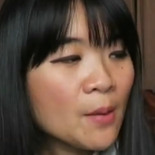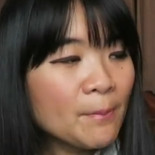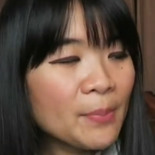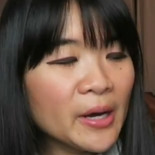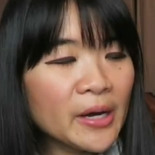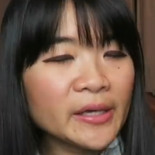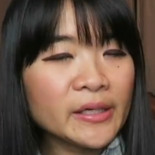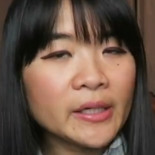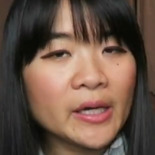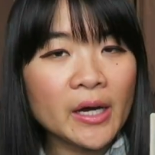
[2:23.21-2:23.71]

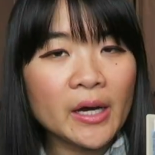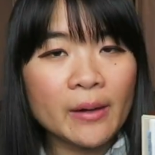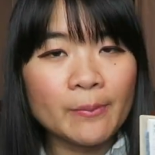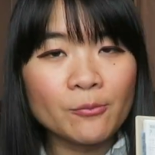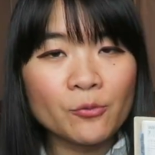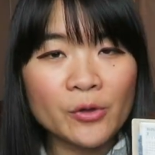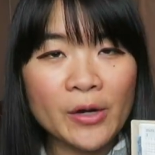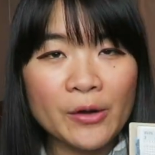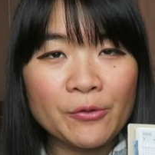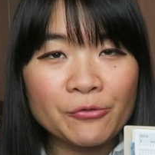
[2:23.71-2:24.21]
But
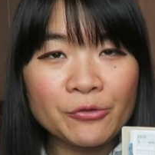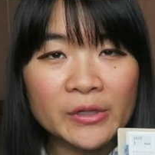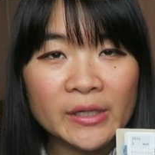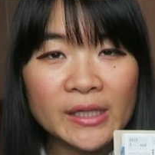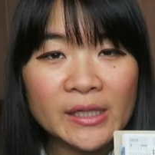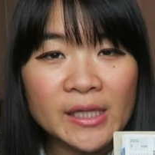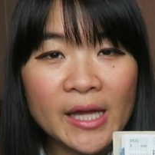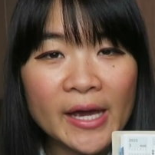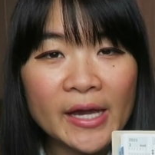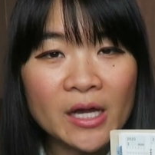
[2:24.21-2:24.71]
what I
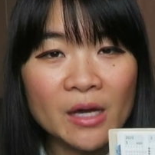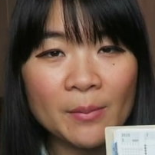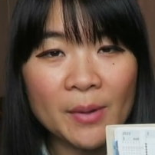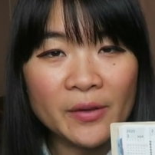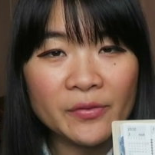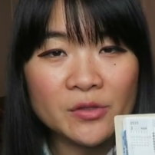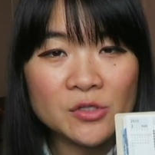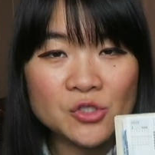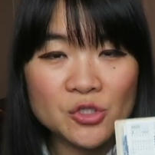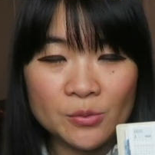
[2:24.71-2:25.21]
really like
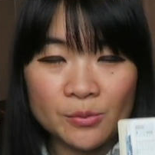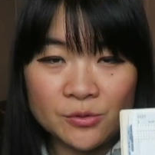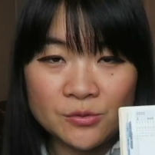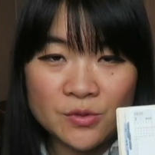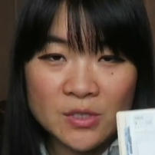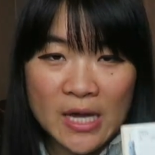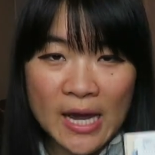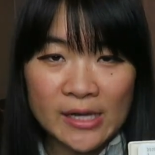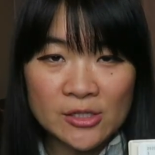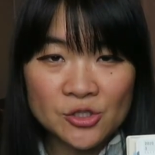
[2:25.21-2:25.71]
about the
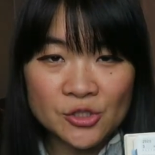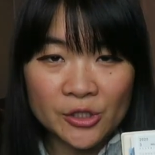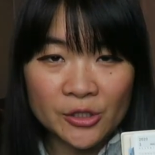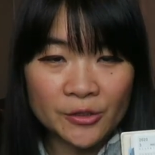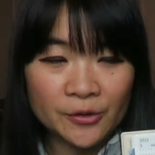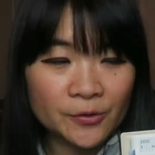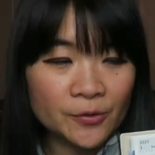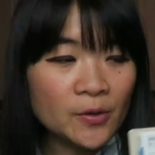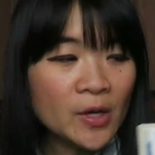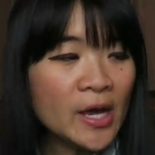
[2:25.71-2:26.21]
Jibun
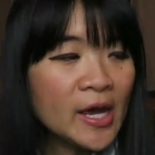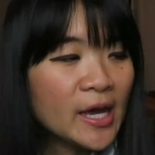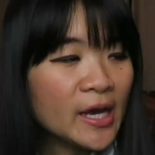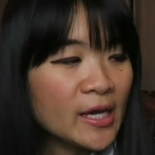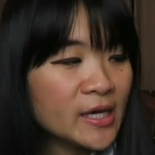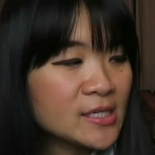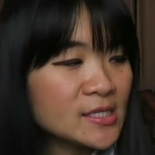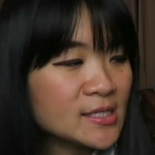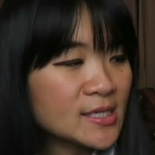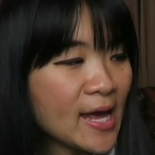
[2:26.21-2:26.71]
Techo
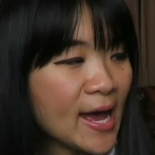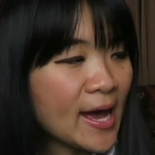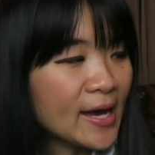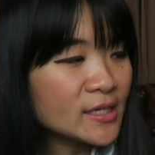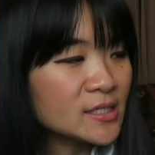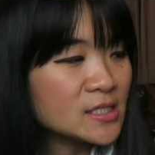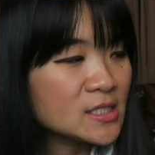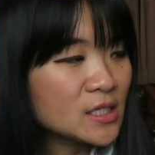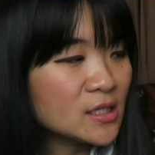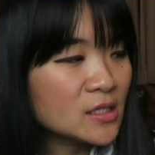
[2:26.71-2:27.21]
is
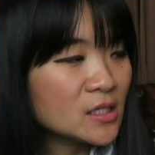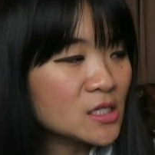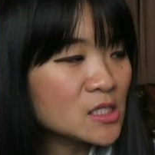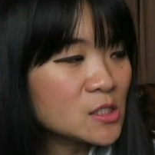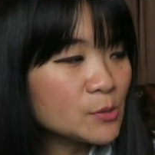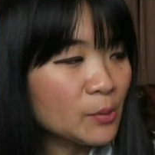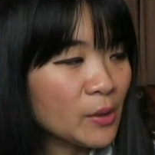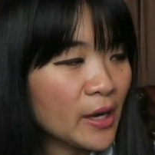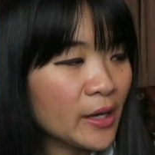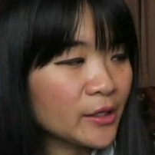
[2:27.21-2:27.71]
that
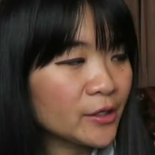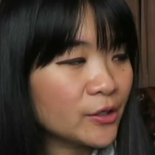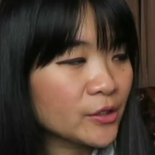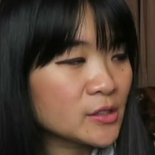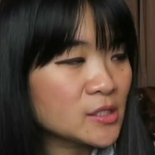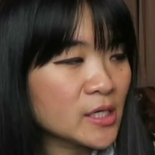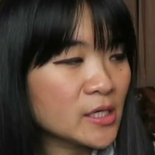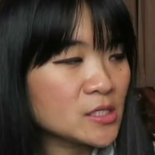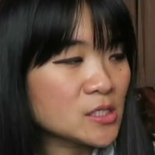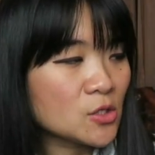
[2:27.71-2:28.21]
this planner
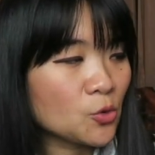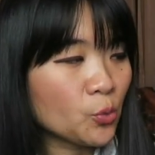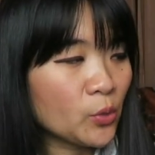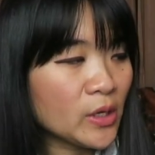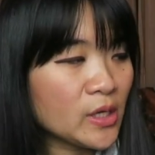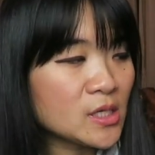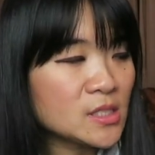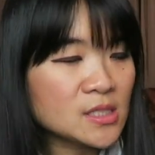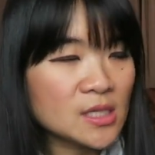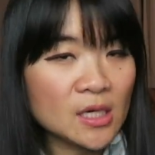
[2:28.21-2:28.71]
does the
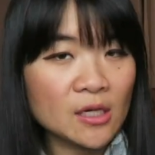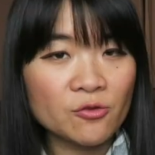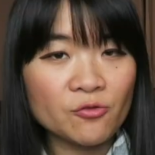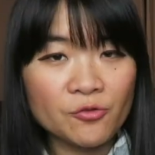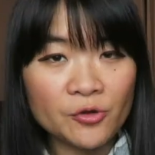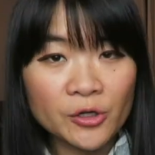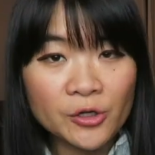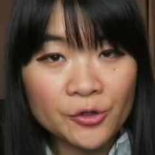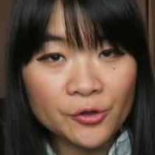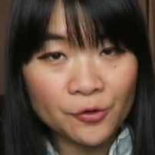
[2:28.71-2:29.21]
weeks in
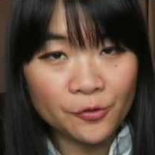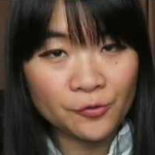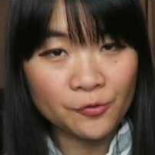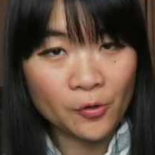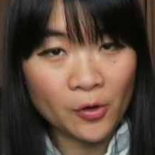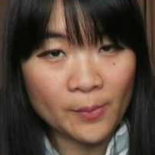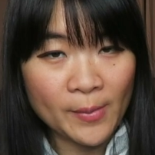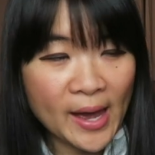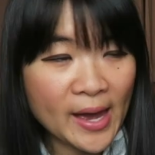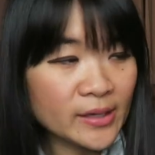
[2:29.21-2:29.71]
vertical
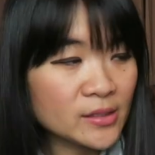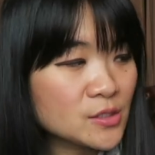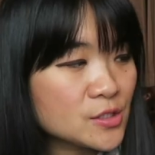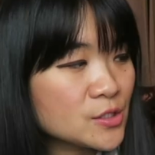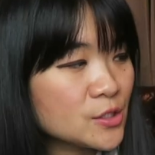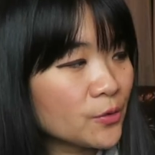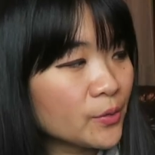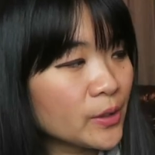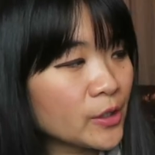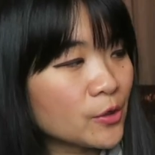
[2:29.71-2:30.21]
format.
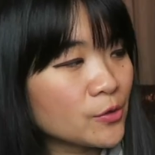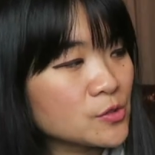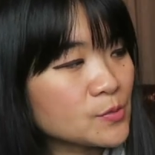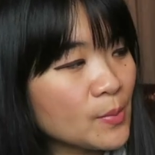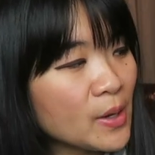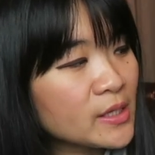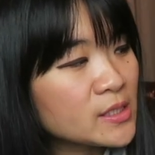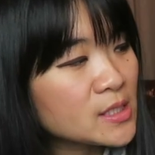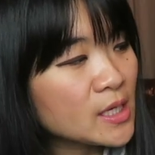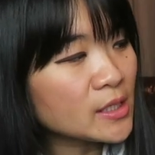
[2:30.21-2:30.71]
So it goes
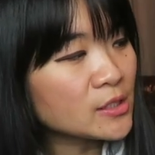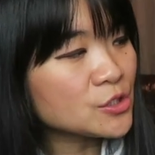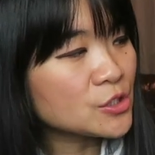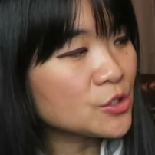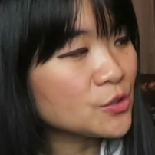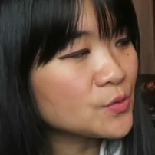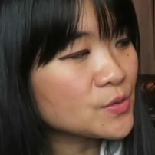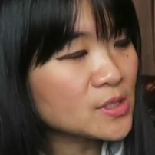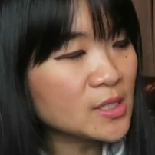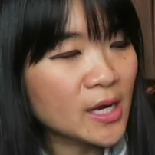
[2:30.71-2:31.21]
Monday,
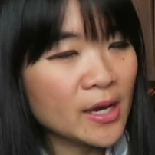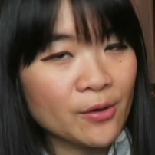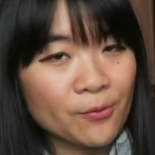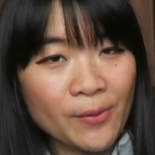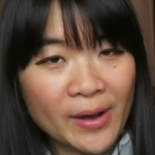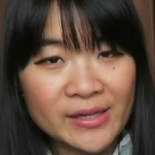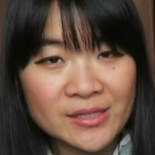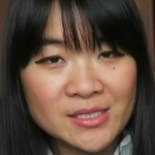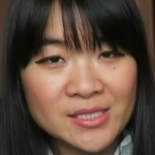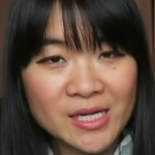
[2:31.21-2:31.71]
Tuesday,
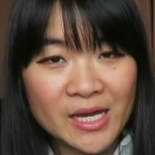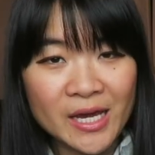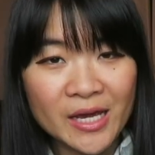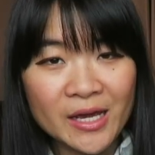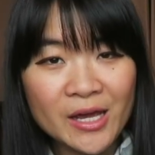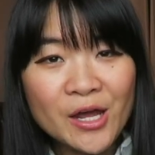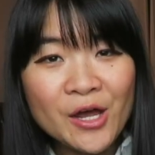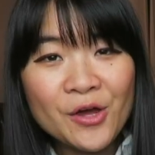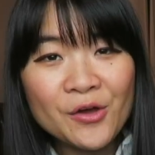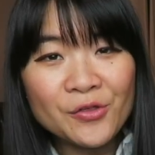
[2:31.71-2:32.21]

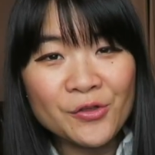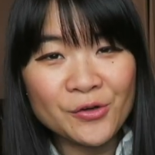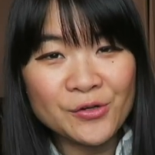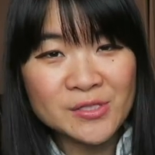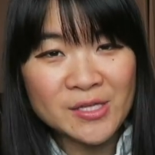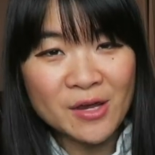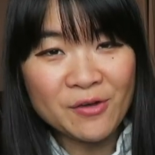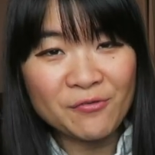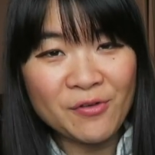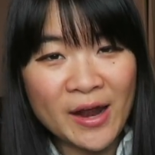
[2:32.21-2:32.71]
Wednesday,
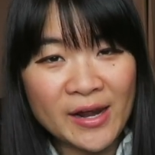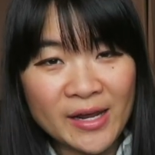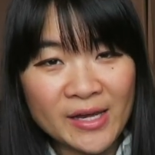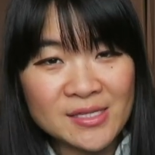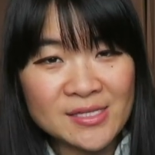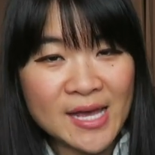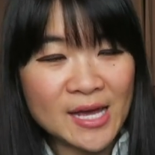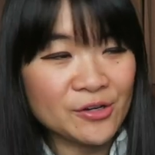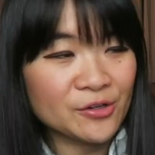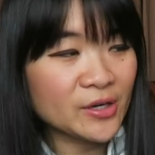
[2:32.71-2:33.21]
Thursday, Friday,
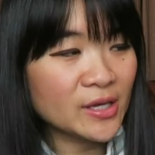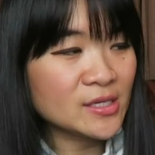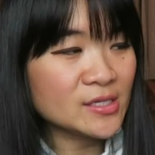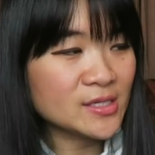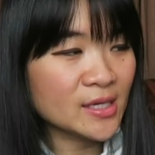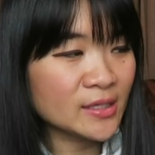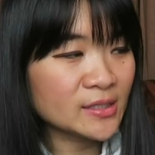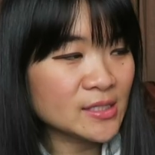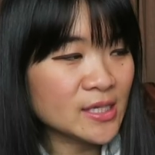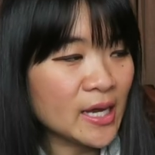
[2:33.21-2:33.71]
Saturday,
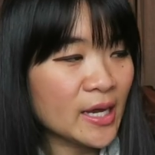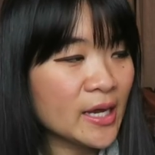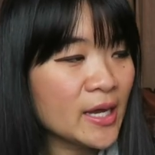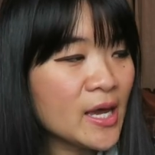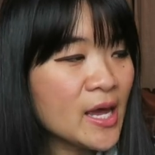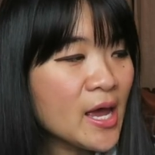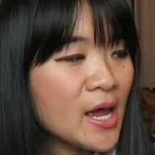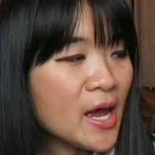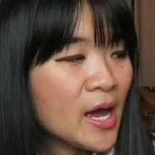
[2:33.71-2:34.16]
Sunday.